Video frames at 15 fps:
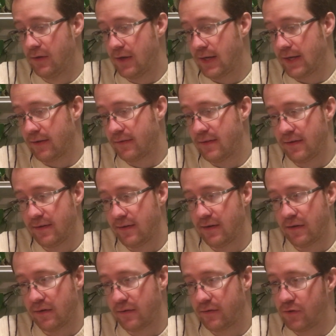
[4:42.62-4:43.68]
I guess they
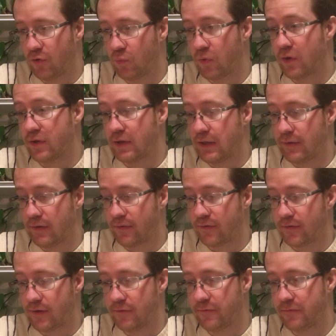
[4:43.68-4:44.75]
are still working on this
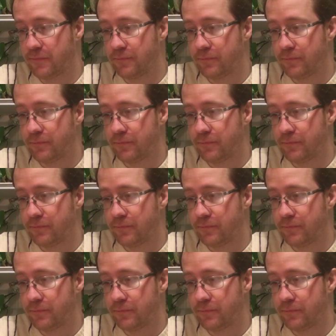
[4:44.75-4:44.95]
stuff.